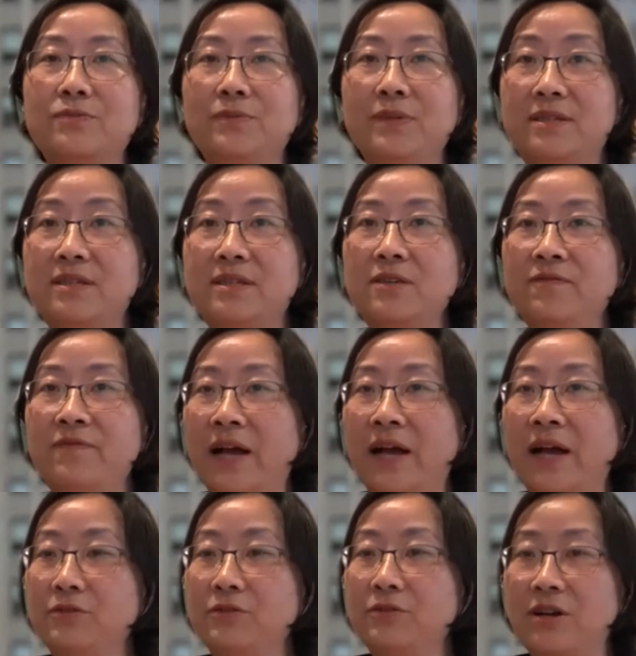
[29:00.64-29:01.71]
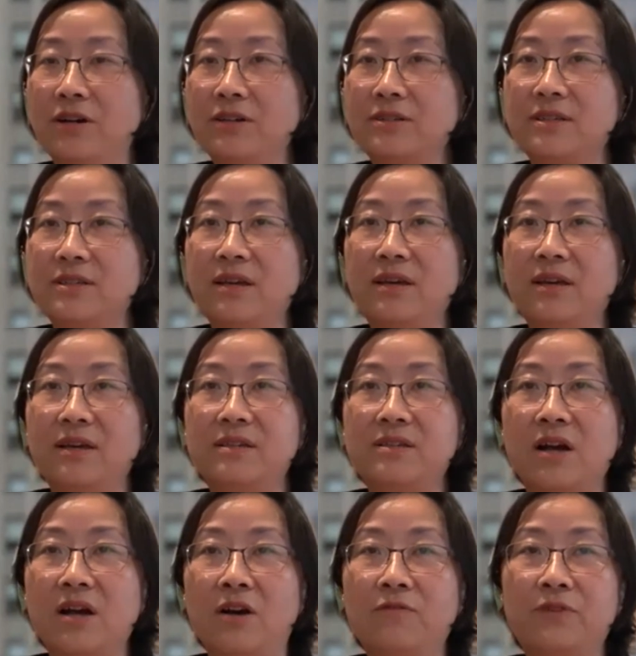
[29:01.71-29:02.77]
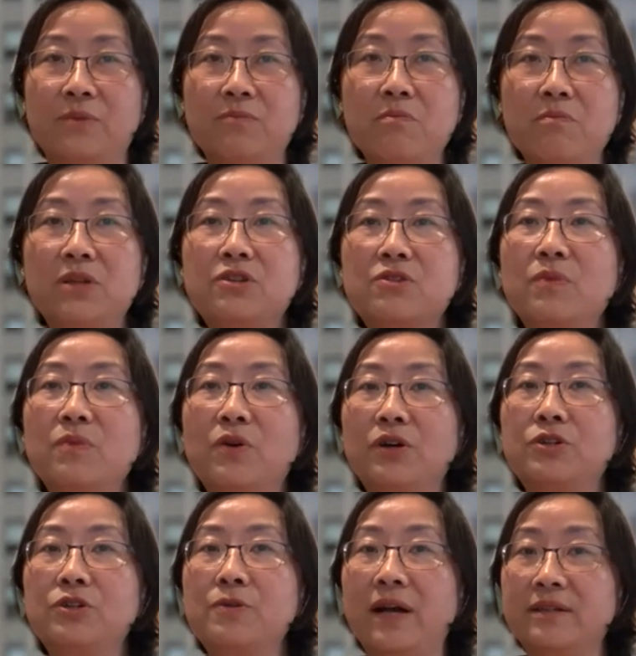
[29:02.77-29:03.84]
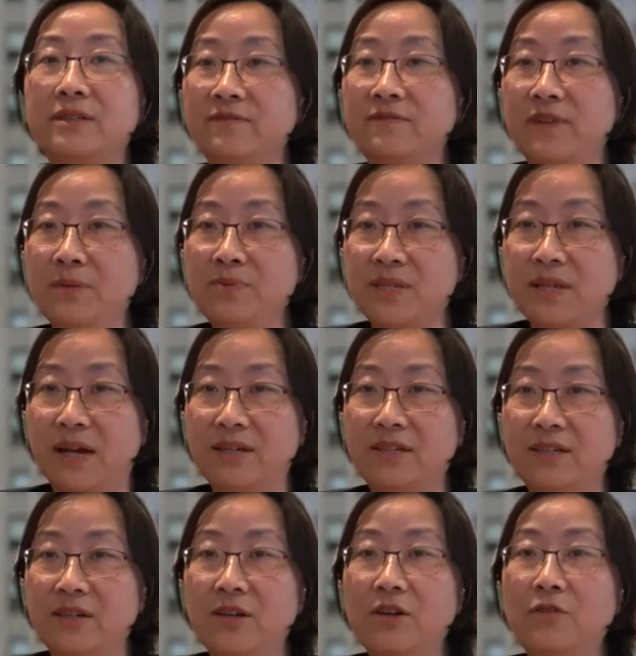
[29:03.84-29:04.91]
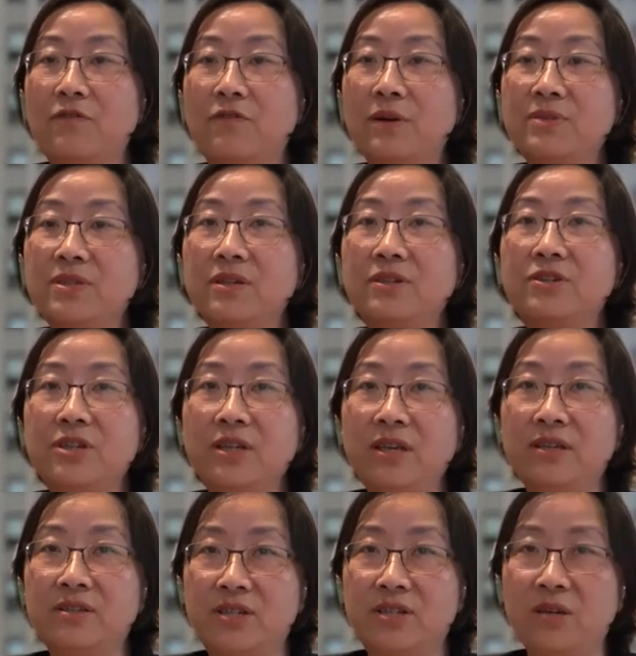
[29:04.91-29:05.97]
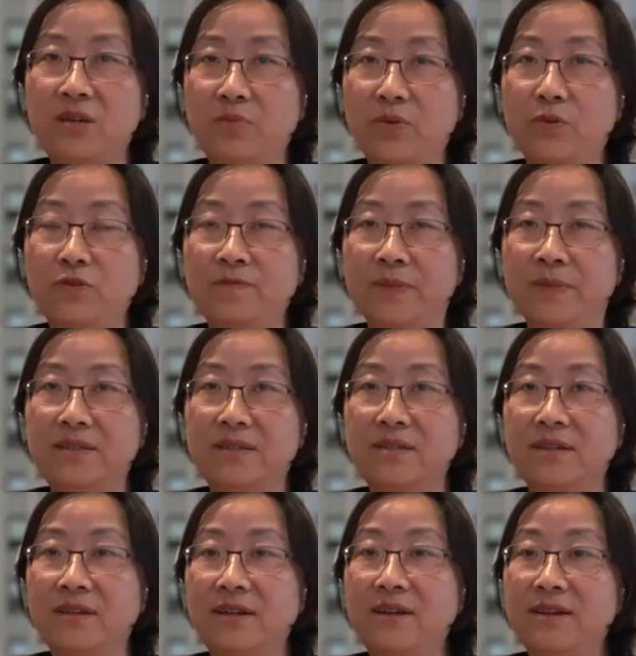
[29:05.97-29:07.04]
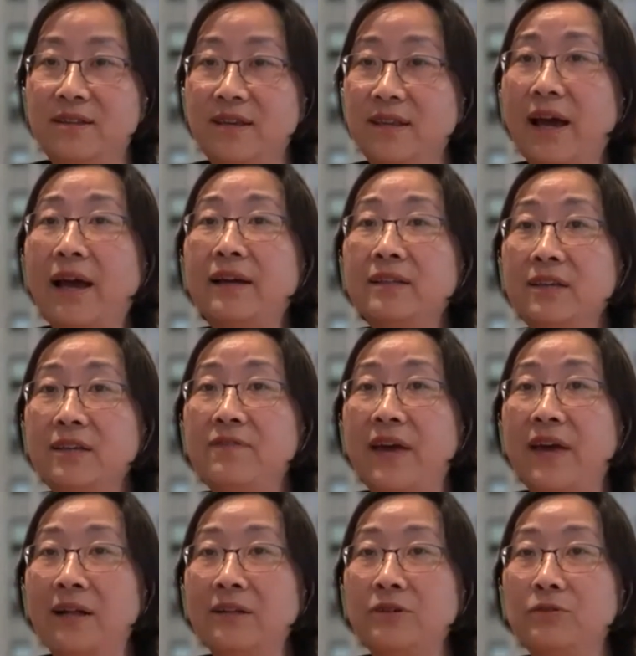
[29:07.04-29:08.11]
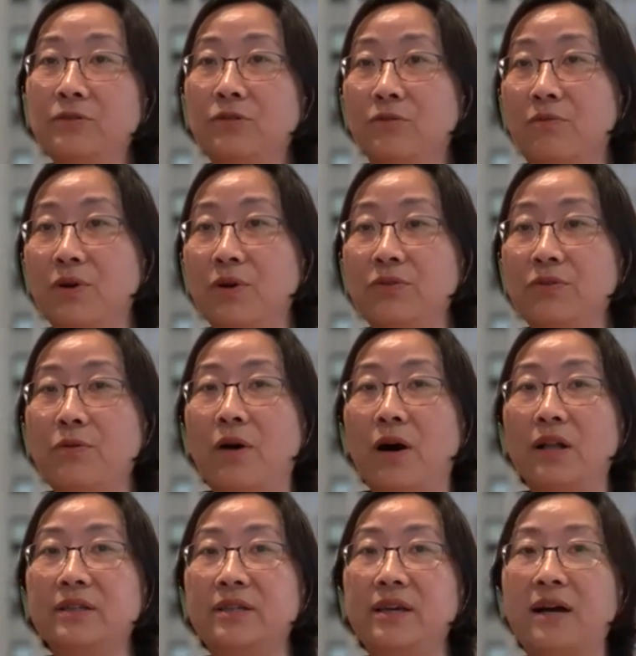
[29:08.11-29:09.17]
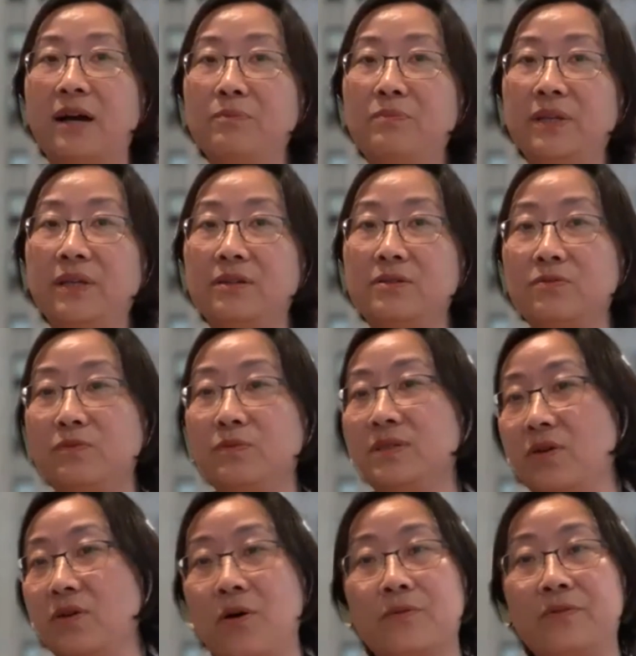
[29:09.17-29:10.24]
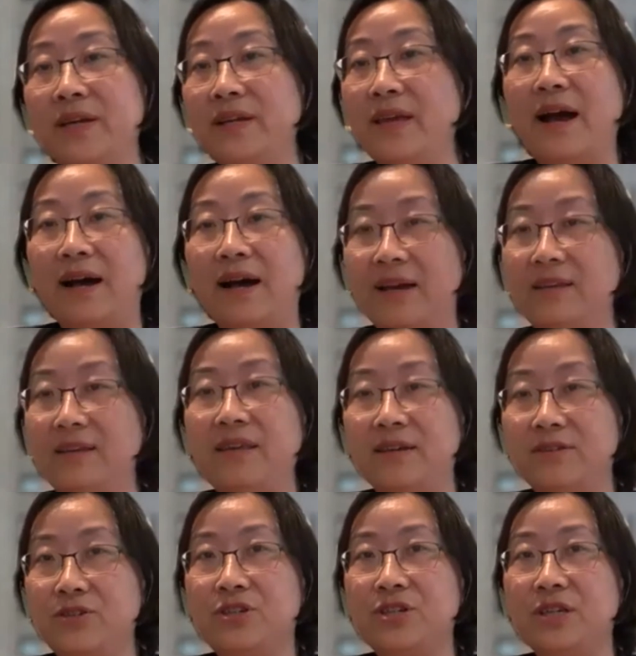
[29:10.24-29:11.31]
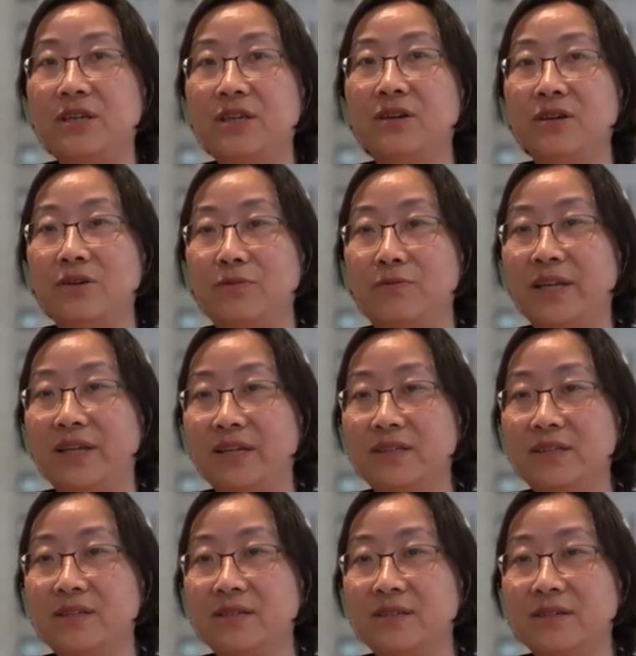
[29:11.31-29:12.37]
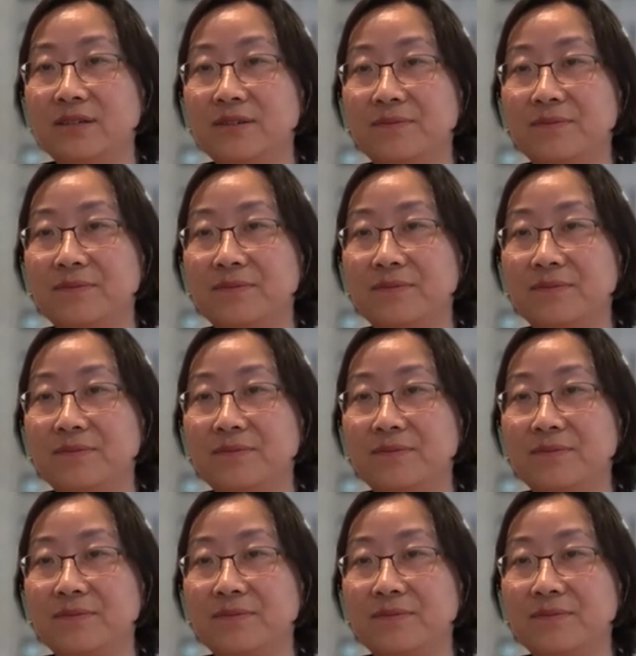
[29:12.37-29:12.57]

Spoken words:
we see value stocks as offering much more attractive upside from such ESG improvements than highly valued growth quality companies with already high ESG ratings.